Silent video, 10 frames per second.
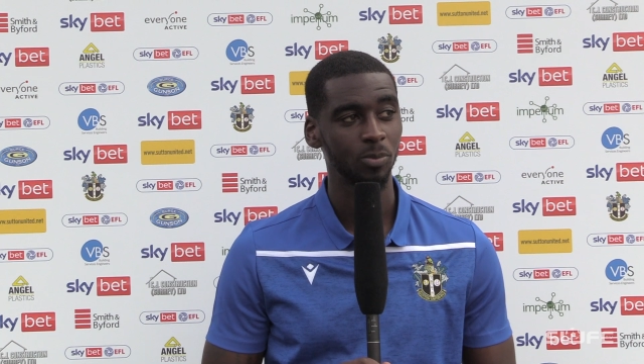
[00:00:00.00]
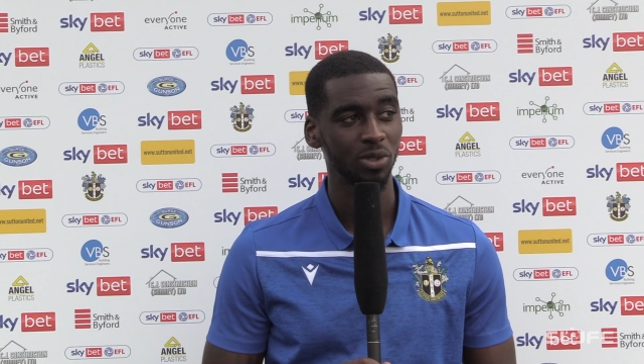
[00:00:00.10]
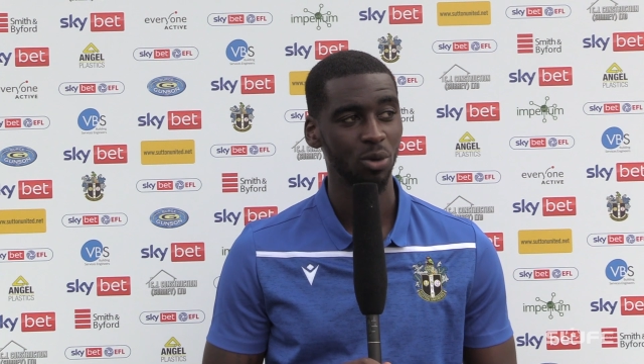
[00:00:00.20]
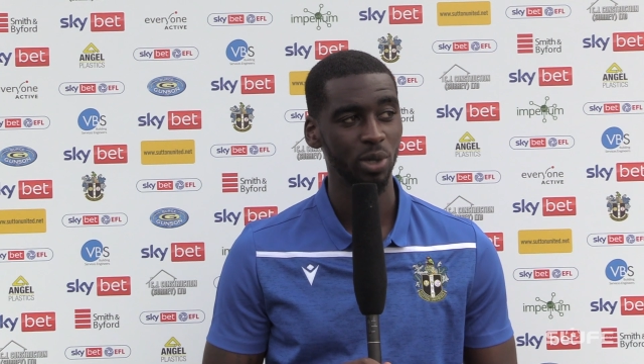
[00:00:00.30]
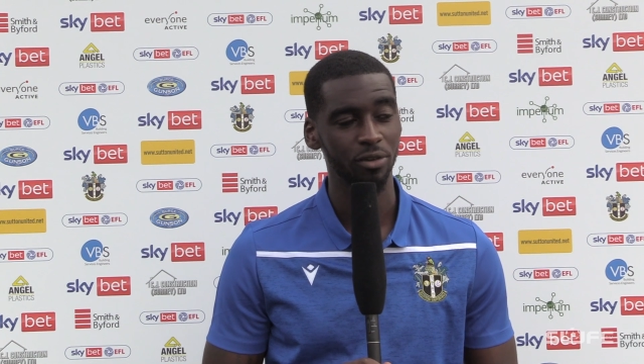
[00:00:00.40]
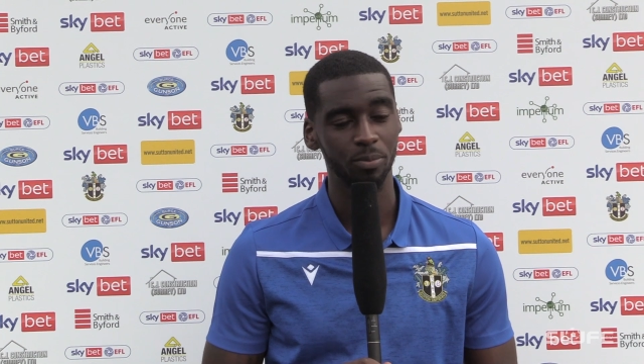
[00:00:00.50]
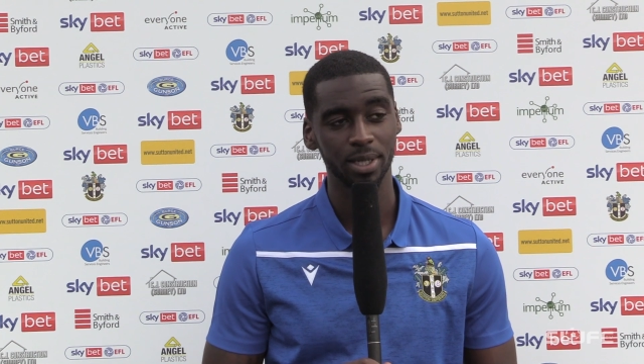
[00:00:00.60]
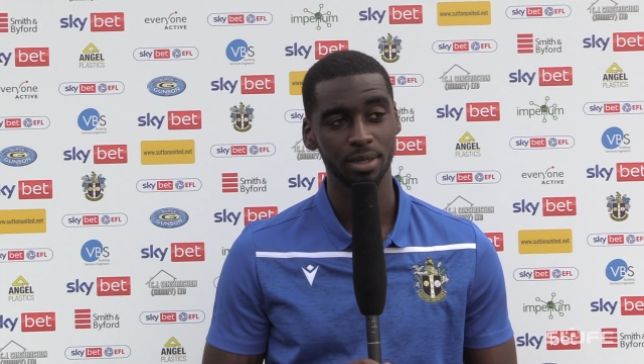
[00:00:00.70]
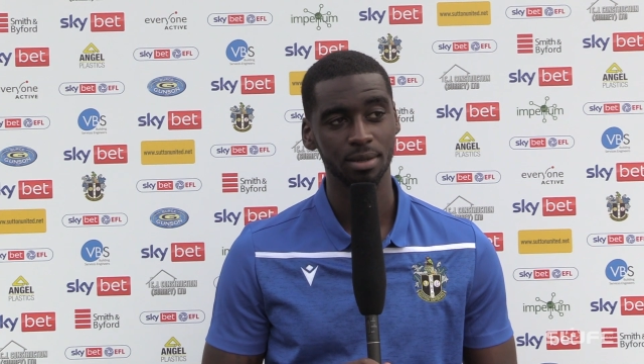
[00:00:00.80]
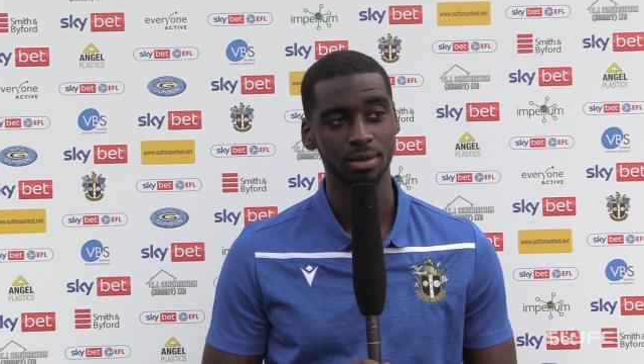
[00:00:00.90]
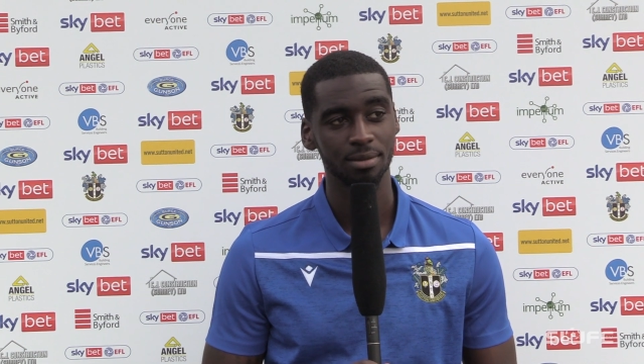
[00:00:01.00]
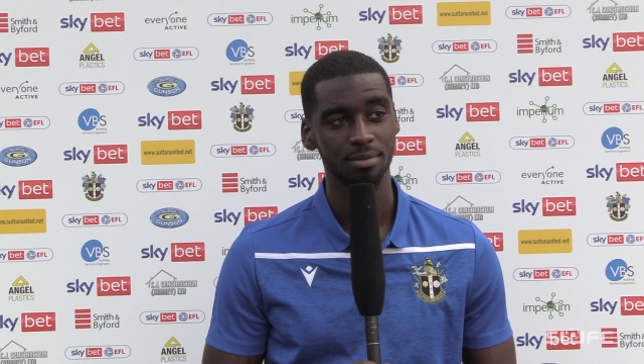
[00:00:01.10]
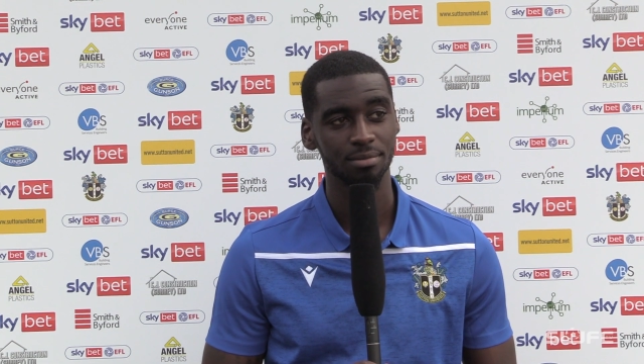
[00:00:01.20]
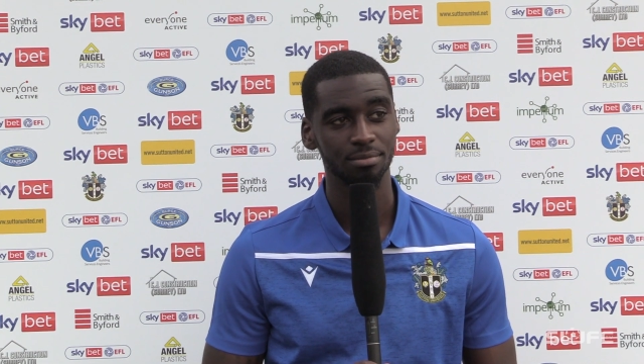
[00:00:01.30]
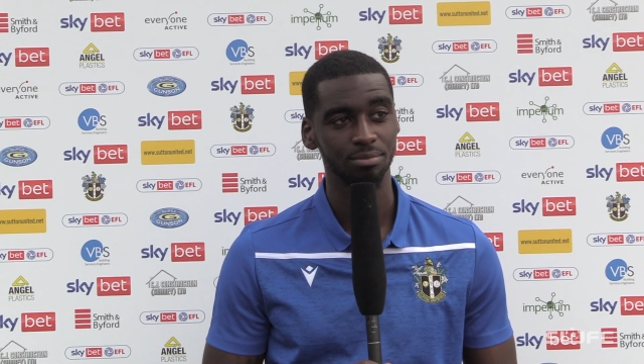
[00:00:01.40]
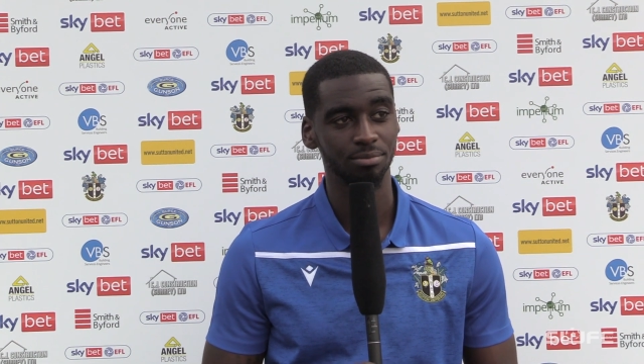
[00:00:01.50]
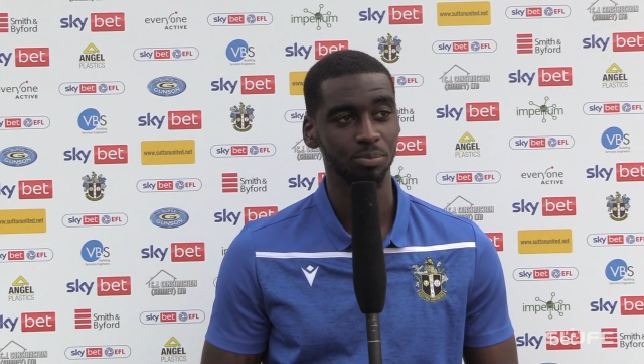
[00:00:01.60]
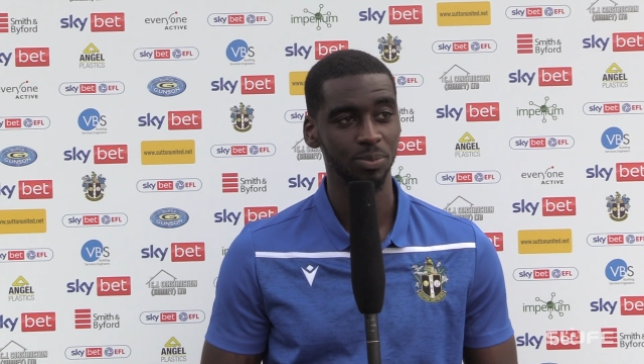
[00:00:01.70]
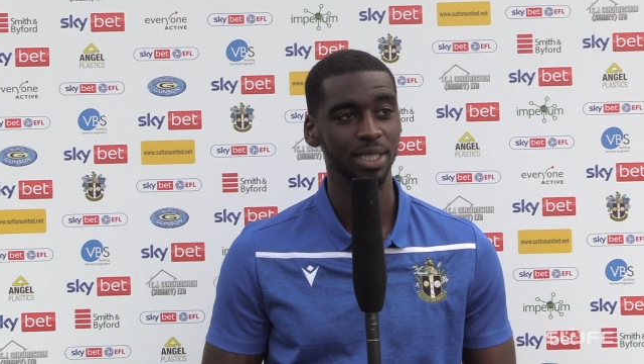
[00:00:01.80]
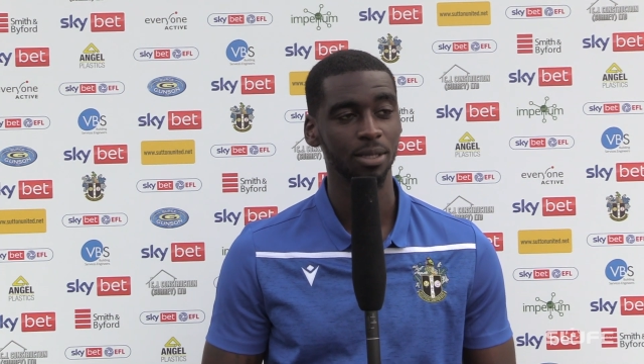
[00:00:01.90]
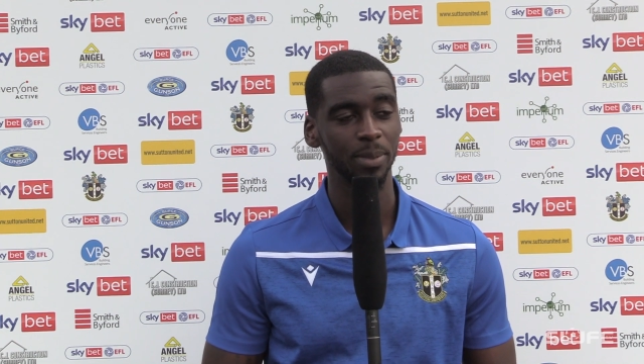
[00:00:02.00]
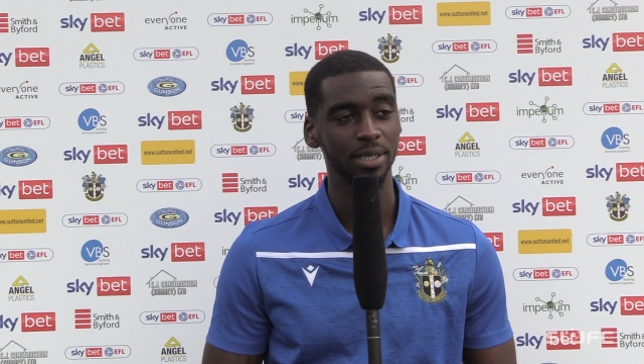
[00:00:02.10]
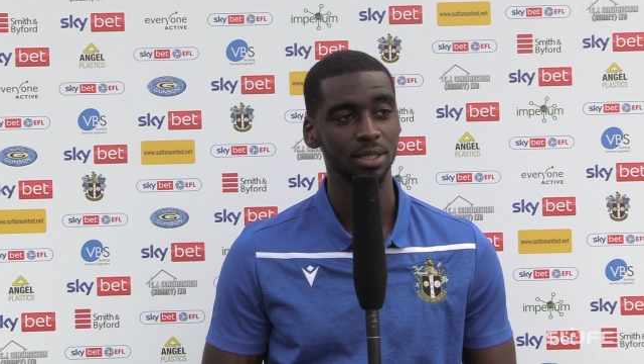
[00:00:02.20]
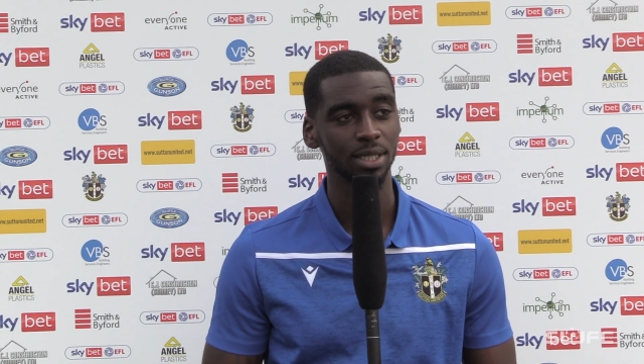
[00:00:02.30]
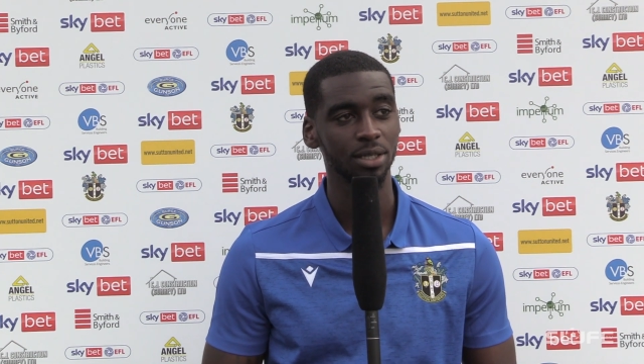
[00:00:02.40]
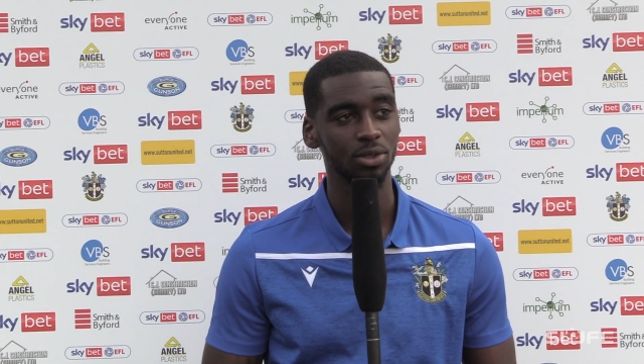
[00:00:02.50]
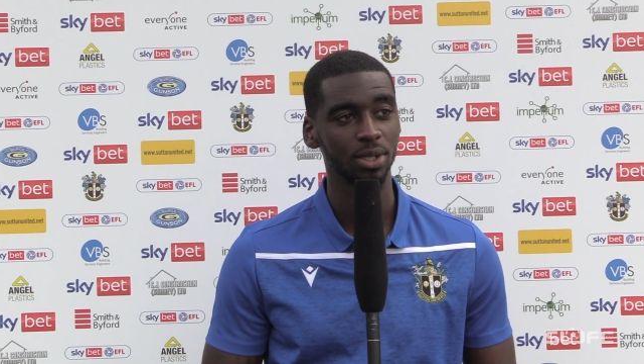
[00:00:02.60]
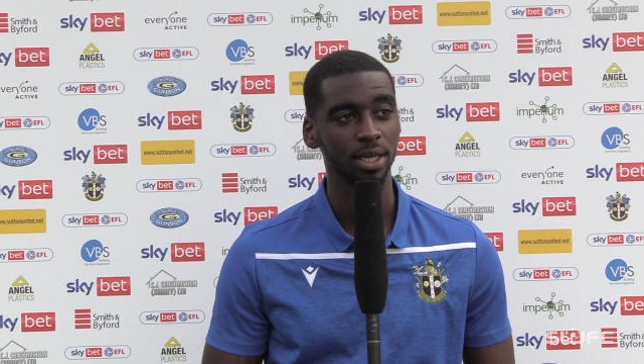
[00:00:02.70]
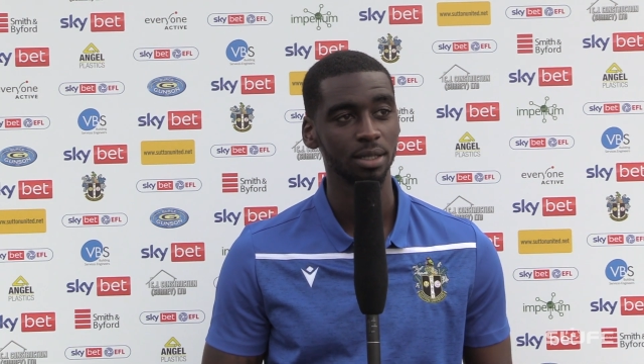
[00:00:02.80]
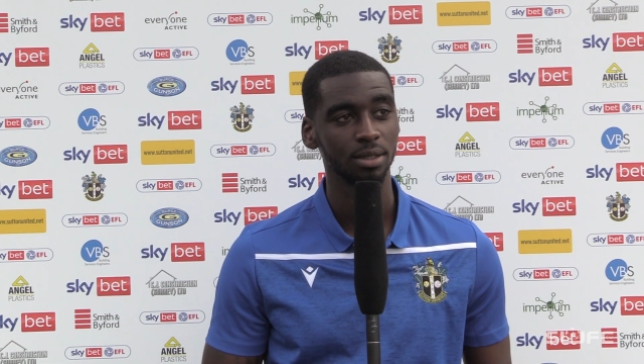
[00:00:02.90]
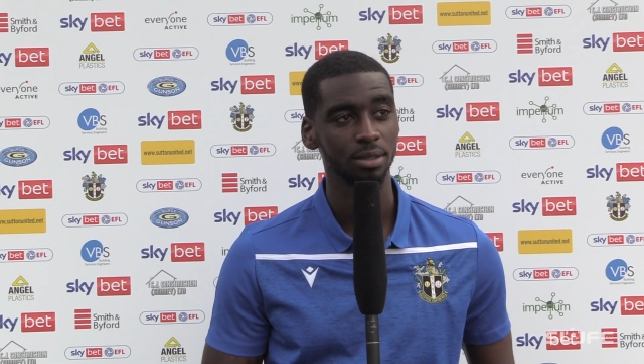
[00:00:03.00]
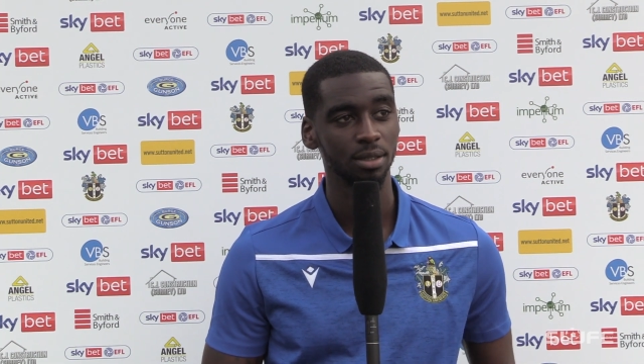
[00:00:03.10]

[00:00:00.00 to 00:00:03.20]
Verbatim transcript: yeah, we have been being the better side today.